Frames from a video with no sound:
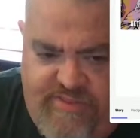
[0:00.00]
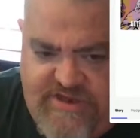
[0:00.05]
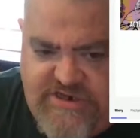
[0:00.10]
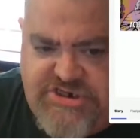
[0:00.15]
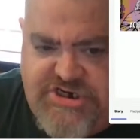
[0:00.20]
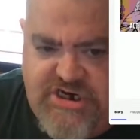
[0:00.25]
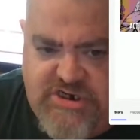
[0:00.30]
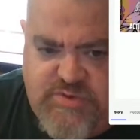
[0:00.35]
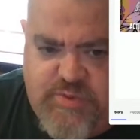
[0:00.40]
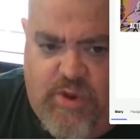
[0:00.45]

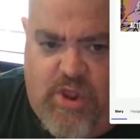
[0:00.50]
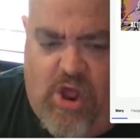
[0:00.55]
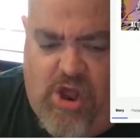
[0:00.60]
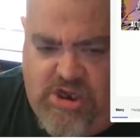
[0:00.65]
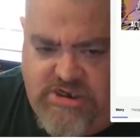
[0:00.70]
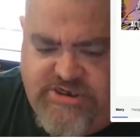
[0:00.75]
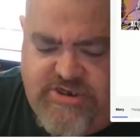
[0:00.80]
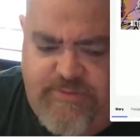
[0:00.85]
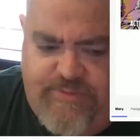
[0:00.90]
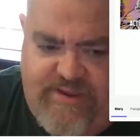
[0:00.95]
This year's will
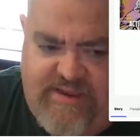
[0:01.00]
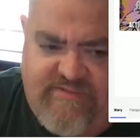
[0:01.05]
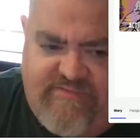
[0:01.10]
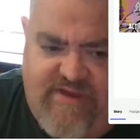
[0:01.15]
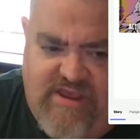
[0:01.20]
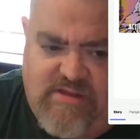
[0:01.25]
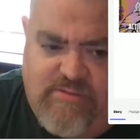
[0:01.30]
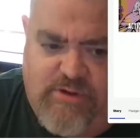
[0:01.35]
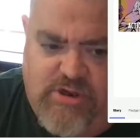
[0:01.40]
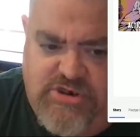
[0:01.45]
also be
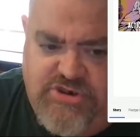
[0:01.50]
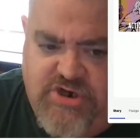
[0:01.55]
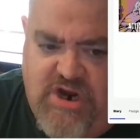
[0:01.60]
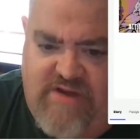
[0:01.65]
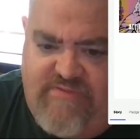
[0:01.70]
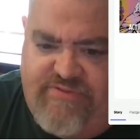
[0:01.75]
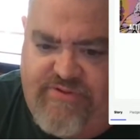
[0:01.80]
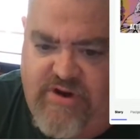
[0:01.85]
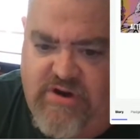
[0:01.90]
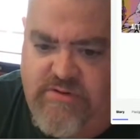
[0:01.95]
available on
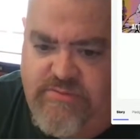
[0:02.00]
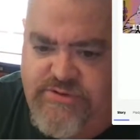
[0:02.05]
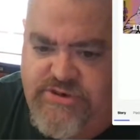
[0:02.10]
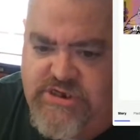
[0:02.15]
drive-through.